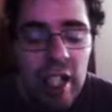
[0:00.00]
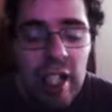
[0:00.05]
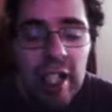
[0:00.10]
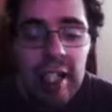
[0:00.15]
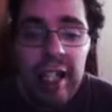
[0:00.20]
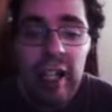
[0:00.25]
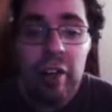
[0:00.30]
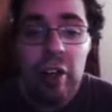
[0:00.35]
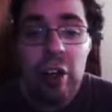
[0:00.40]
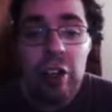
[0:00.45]

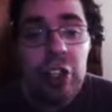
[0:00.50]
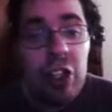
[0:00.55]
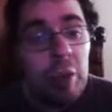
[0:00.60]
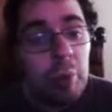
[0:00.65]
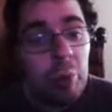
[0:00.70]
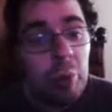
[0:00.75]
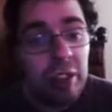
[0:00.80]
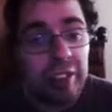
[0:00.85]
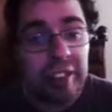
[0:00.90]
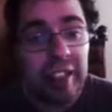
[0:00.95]
Now there are
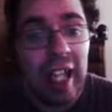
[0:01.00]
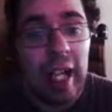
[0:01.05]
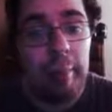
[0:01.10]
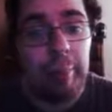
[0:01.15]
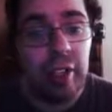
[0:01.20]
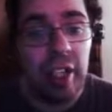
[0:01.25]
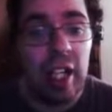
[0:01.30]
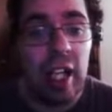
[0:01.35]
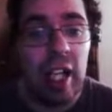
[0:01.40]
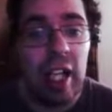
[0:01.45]
numerous
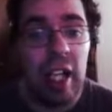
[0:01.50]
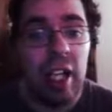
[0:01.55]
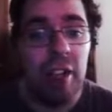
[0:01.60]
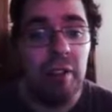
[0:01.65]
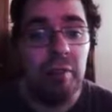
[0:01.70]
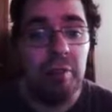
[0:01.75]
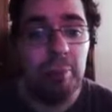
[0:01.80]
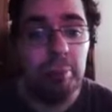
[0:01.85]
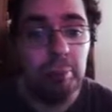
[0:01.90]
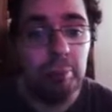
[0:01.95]
types
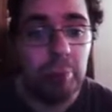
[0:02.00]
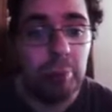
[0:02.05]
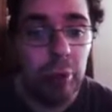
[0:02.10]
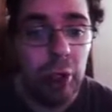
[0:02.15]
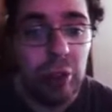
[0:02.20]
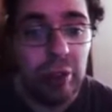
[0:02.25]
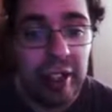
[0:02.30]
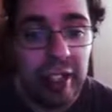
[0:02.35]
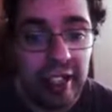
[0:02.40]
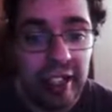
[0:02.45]
of
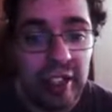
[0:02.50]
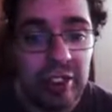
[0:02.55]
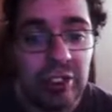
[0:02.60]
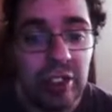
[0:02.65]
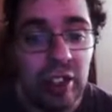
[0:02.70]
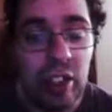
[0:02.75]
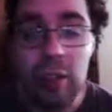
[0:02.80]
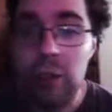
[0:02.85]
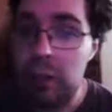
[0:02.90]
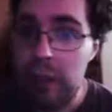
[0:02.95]
proteins,
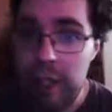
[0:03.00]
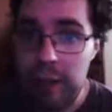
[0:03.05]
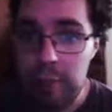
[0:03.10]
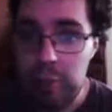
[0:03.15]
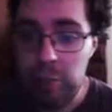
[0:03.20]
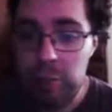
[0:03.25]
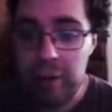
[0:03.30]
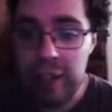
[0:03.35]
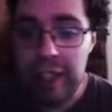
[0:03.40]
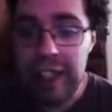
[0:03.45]

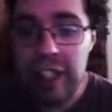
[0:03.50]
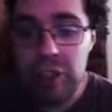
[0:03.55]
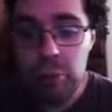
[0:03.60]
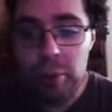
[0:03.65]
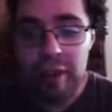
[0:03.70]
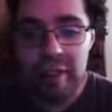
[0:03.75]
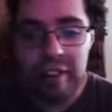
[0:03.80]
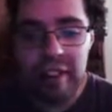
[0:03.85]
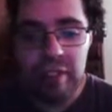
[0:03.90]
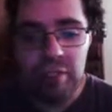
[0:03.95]
each
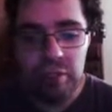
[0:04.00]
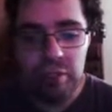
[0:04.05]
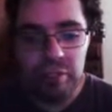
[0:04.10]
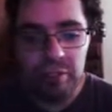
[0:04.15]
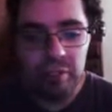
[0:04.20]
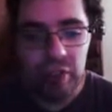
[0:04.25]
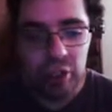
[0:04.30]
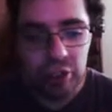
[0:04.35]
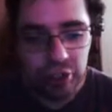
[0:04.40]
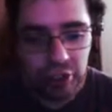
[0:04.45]
with different
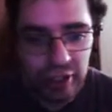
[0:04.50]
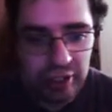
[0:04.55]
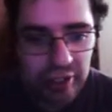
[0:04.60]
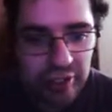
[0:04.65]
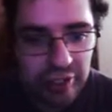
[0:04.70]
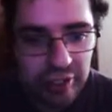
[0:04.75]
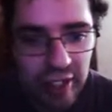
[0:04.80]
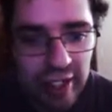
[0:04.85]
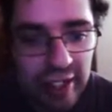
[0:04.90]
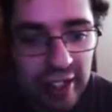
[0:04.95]

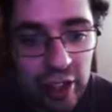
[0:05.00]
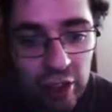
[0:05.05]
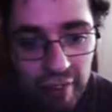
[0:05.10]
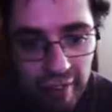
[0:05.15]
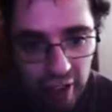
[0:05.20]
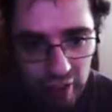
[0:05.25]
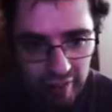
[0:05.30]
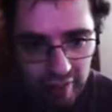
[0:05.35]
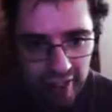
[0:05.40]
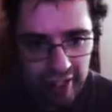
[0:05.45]
functions, and here they
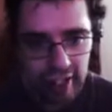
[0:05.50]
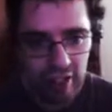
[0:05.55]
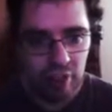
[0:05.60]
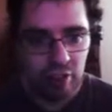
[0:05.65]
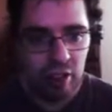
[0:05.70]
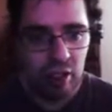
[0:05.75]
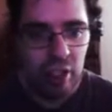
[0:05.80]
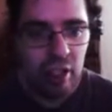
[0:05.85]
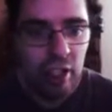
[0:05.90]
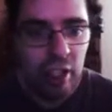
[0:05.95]
are right now.
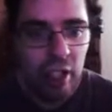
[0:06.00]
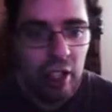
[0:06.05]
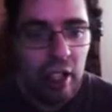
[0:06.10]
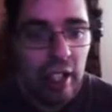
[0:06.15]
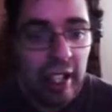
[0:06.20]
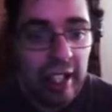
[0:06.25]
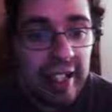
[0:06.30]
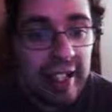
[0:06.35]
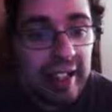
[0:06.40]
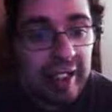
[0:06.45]

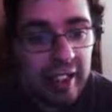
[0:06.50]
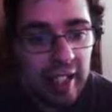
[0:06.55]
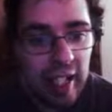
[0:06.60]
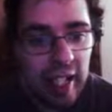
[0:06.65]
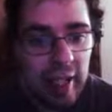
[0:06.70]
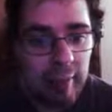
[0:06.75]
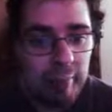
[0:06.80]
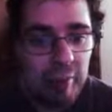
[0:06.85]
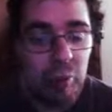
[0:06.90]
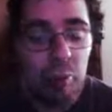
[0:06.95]

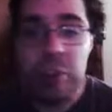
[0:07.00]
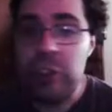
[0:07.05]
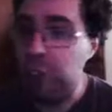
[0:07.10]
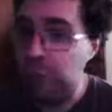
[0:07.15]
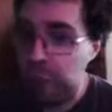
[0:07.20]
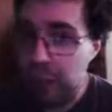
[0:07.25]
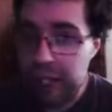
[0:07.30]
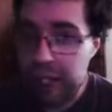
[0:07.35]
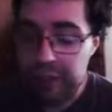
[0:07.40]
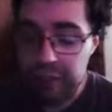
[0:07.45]
Enzymes, which you've
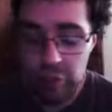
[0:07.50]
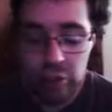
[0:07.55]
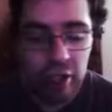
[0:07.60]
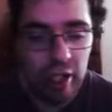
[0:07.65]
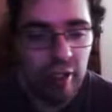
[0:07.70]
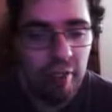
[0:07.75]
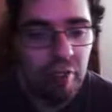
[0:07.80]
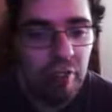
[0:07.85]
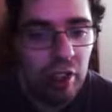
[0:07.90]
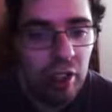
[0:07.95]
probably heard
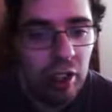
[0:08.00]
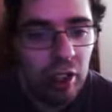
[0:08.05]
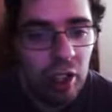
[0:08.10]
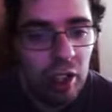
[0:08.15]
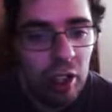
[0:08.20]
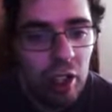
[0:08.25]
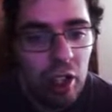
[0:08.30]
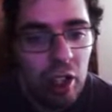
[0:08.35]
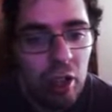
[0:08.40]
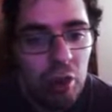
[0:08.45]
of,
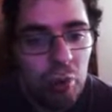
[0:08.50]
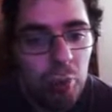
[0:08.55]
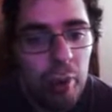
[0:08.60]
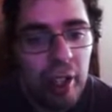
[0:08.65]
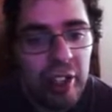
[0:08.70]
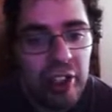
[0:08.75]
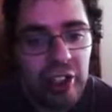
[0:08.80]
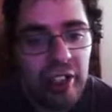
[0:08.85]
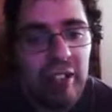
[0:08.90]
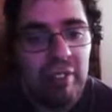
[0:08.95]

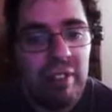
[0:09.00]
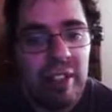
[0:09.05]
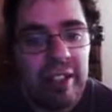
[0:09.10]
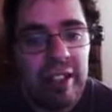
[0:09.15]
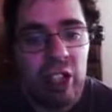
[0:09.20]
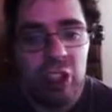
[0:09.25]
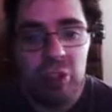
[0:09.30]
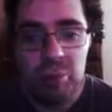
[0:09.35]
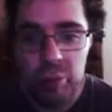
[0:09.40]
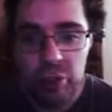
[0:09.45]
which living
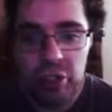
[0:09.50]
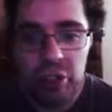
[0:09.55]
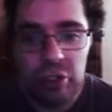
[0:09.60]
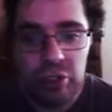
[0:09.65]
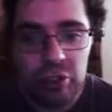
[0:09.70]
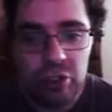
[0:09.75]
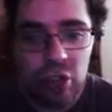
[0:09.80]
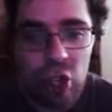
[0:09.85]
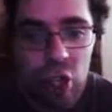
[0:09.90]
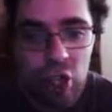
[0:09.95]
cells
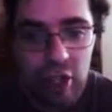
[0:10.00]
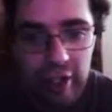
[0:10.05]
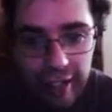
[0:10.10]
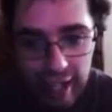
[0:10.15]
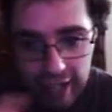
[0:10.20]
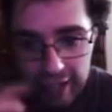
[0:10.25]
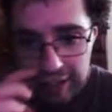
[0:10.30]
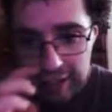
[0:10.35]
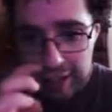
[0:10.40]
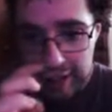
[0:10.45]
produce, are
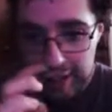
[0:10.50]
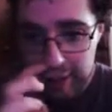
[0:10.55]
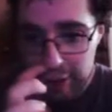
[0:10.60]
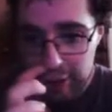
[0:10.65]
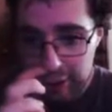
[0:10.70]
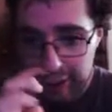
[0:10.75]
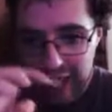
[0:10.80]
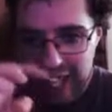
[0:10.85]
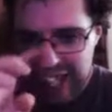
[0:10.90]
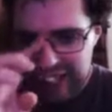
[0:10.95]

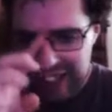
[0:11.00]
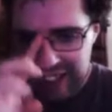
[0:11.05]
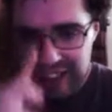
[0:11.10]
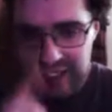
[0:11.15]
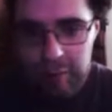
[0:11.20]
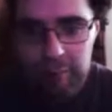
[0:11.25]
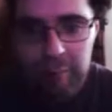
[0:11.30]
catalysts in